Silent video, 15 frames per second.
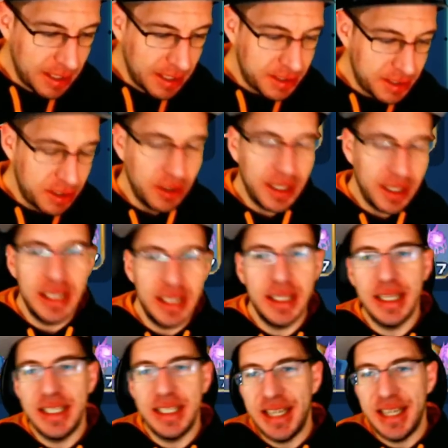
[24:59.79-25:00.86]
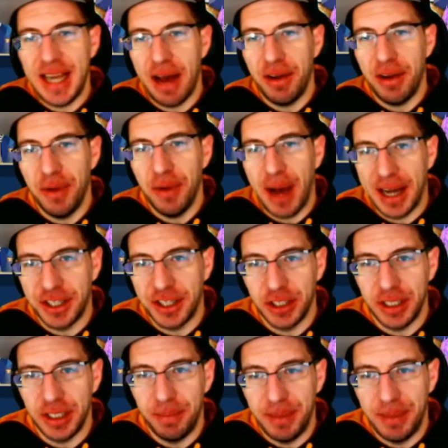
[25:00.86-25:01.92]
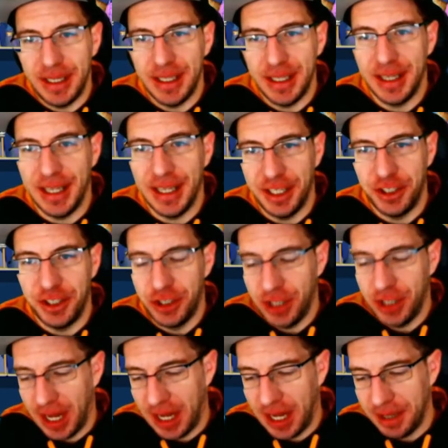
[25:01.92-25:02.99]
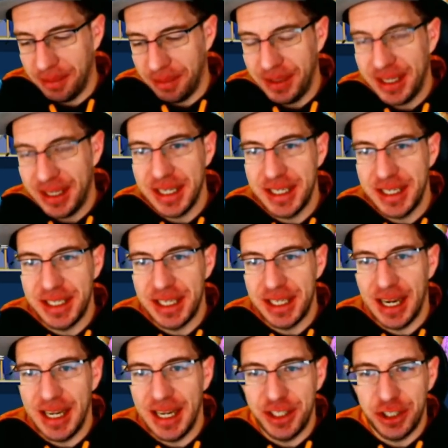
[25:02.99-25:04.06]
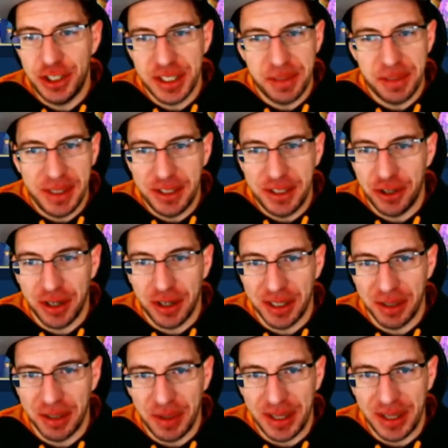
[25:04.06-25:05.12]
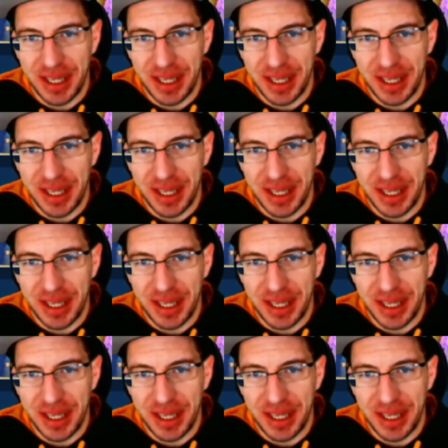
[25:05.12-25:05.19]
So let's see how you actually beat Lich, because it's just me struggling with